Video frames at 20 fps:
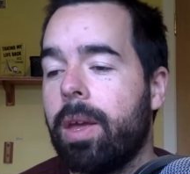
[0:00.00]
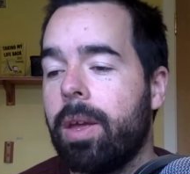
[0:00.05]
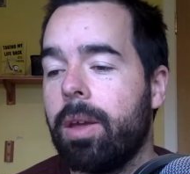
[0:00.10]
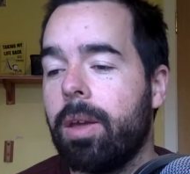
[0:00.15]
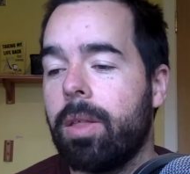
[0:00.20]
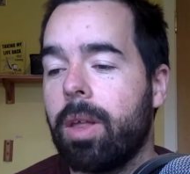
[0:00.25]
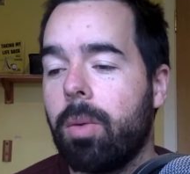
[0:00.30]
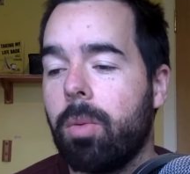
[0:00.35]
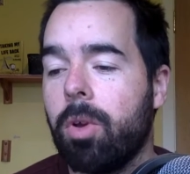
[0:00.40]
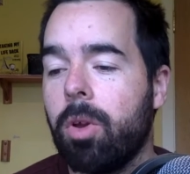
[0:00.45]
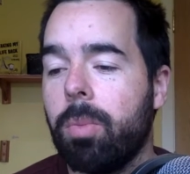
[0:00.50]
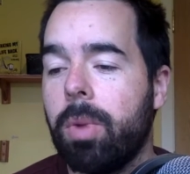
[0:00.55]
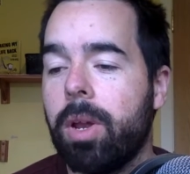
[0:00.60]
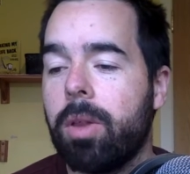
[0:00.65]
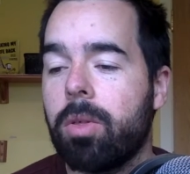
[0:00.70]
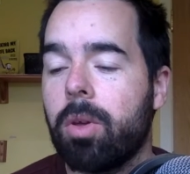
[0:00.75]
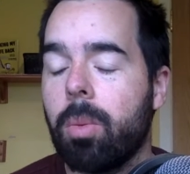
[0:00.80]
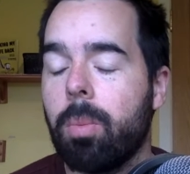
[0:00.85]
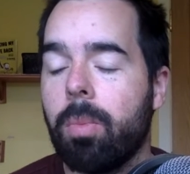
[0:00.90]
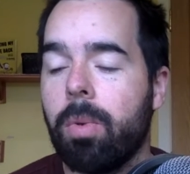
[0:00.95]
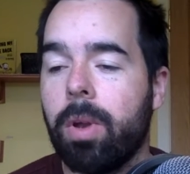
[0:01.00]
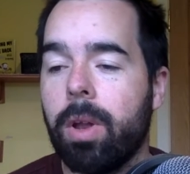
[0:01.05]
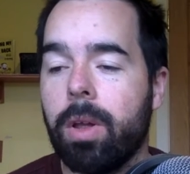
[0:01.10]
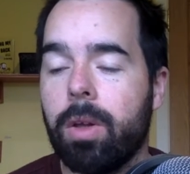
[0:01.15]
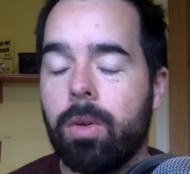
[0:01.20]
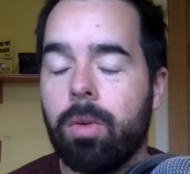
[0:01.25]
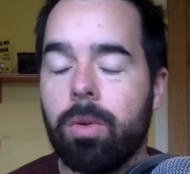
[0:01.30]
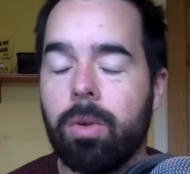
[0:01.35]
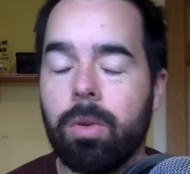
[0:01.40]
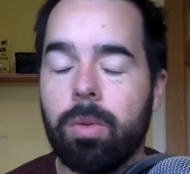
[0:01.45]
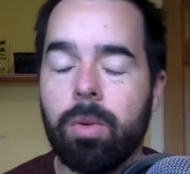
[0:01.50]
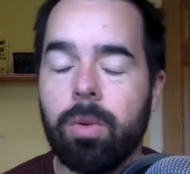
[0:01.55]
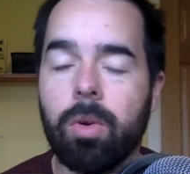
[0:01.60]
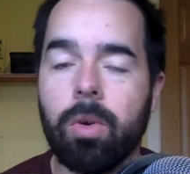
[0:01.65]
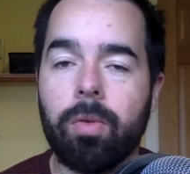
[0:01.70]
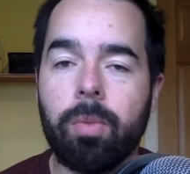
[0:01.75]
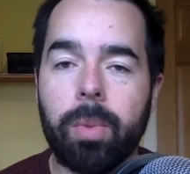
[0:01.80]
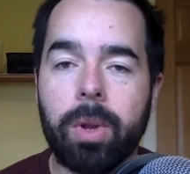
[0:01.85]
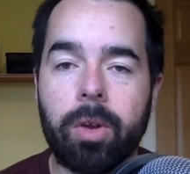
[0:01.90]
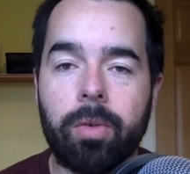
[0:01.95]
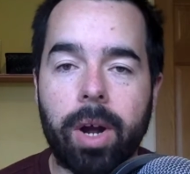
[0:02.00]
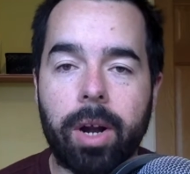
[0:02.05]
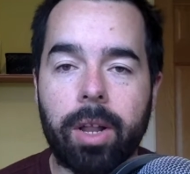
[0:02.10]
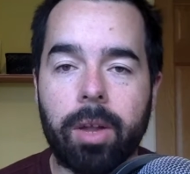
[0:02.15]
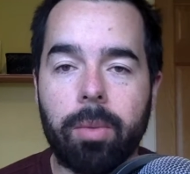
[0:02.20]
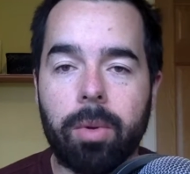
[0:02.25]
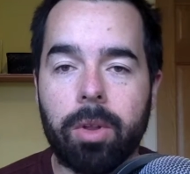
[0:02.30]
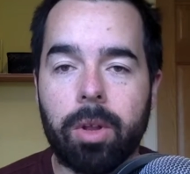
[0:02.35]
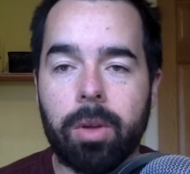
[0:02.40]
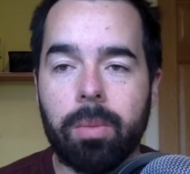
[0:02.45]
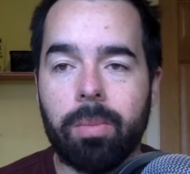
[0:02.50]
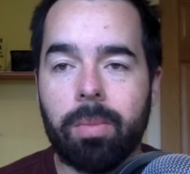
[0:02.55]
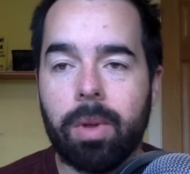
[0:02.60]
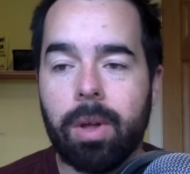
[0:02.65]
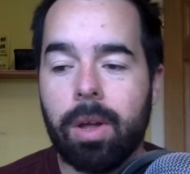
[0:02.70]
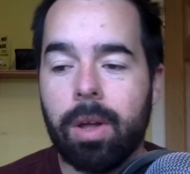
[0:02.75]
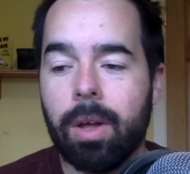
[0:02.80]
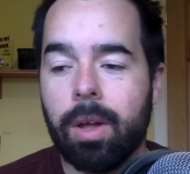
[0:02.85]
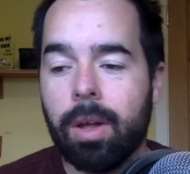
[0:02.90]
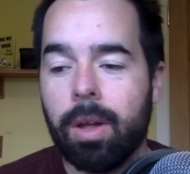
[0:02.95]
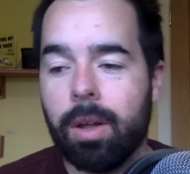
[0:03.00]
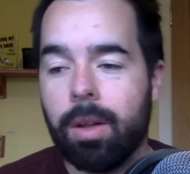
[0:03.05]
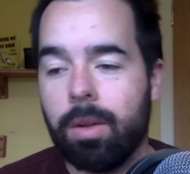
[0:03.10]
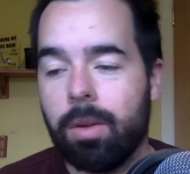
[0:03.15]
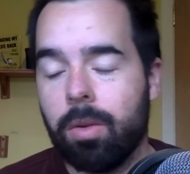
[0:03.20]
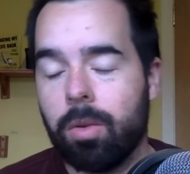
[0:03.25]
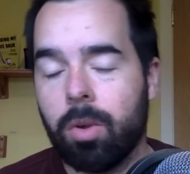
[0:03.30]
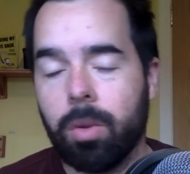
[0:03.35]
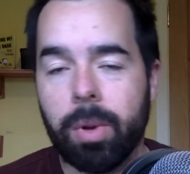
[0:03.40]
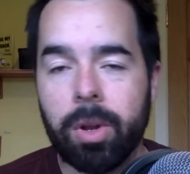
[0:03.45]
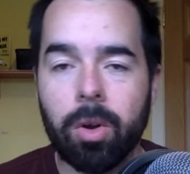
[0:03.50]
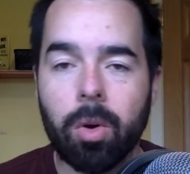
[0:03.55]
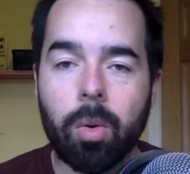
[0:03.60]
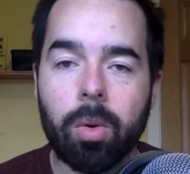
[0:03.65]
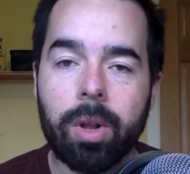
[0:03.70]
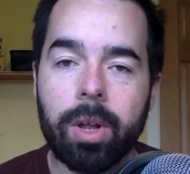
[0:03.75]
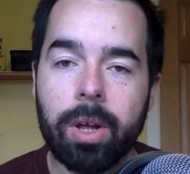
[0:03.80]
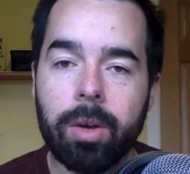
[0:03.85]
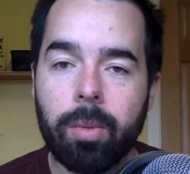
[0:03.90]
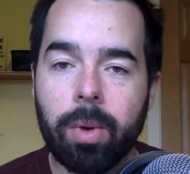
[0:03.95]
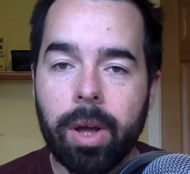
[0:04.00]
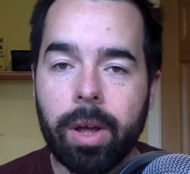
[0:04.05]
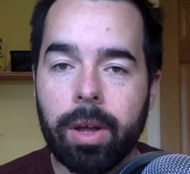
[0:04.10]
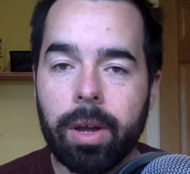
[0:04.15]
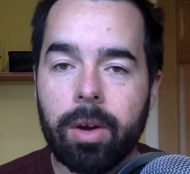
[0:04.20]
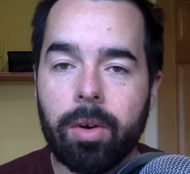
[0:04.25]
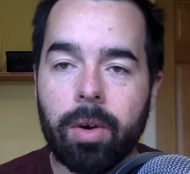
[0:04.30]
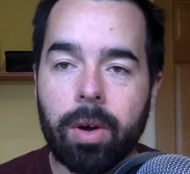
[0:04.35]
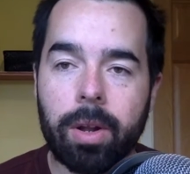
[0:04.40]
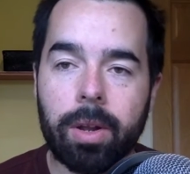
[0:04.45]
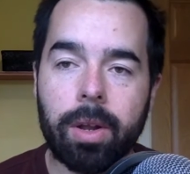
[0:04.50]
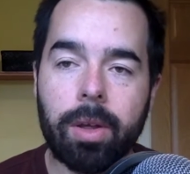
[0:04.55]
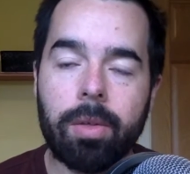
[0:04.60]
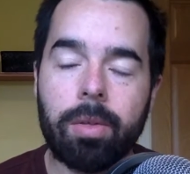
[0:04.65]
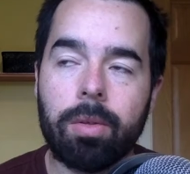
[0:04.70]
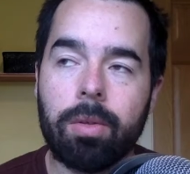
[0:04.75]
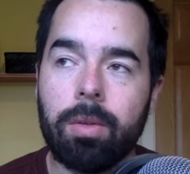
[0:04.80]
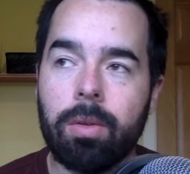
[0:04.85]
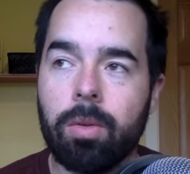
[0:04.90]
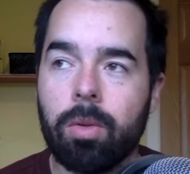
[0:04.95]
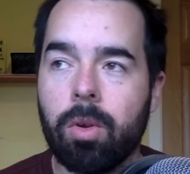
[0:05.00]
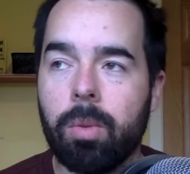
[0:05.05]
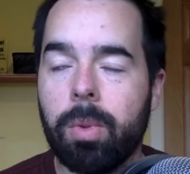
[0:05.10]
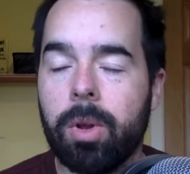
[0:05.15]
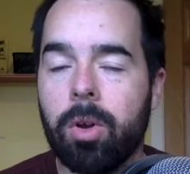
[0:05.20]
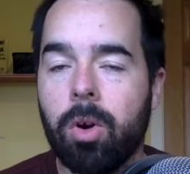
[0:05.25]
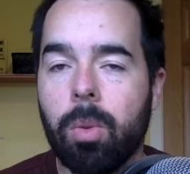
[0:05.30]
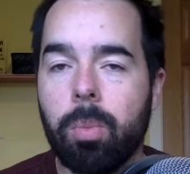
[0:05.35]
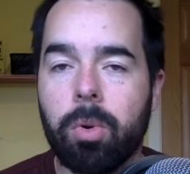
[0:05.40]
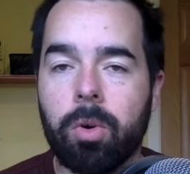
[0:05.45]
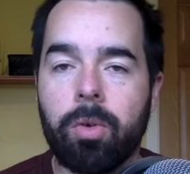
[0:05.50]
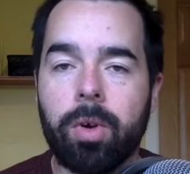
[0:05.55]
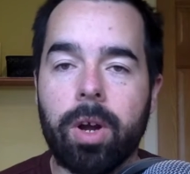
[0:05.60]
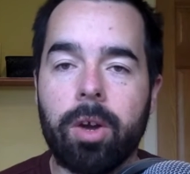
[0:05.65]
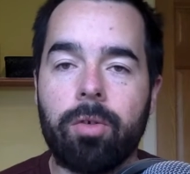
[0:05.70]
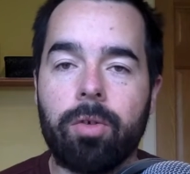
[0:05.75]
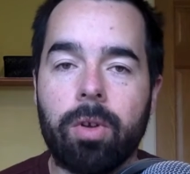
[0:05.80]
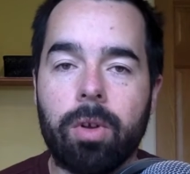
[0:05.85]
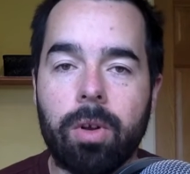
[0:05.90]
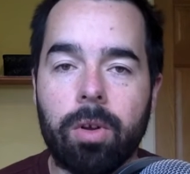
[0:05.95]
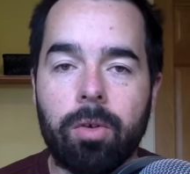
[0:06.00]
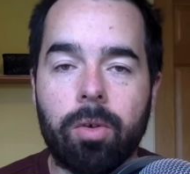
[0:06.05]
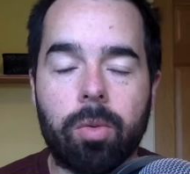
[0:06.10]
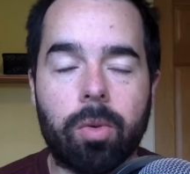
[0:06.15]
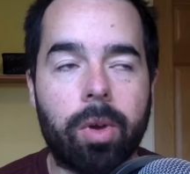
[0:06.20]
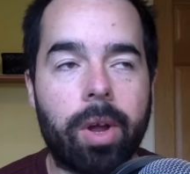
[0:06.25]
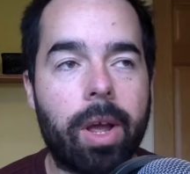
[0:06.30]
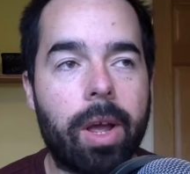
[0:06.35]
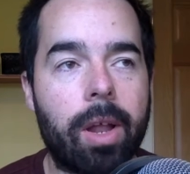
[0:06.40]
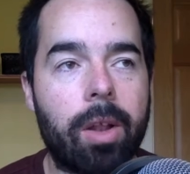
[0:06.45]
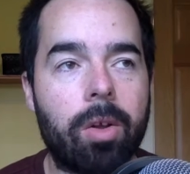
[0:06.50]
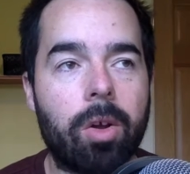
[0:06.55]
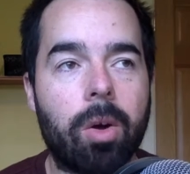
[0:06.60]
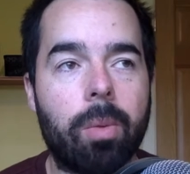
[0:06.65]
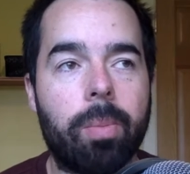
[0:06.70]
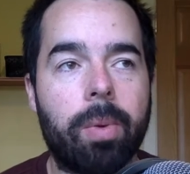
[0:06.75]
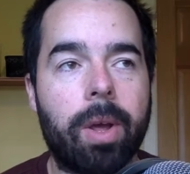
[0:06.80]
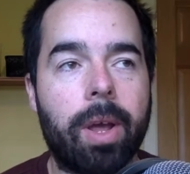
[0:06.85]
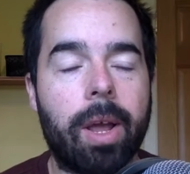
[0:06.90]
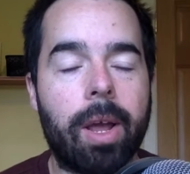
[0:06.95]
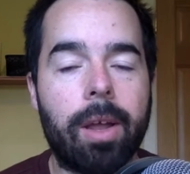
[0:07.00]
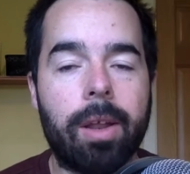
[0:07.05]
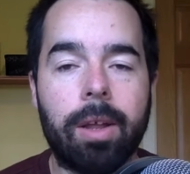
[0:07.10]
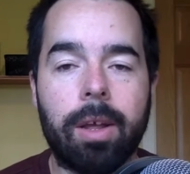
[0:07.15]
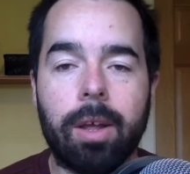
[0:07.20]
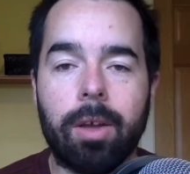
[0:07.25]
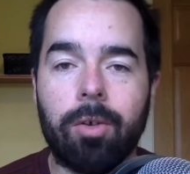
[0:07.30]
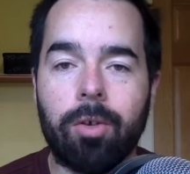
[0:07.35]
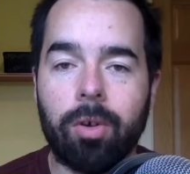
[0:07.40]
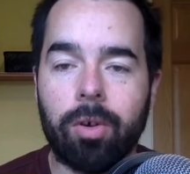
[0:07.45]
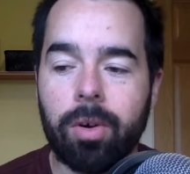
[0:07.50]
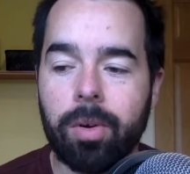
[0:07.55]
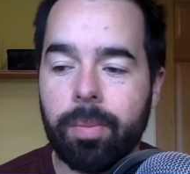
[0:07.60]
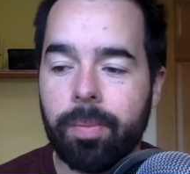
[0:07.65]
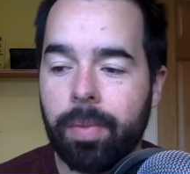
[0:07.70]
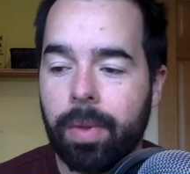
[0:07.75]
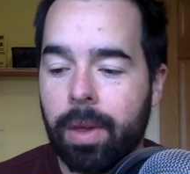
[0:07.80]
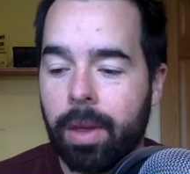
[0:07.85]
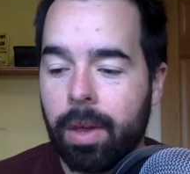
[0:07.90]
Is that when you meet somebody who you know from interacting with them, there's going to be no leeway here on this. There's going to be no progression. You're just going to end up hating each other.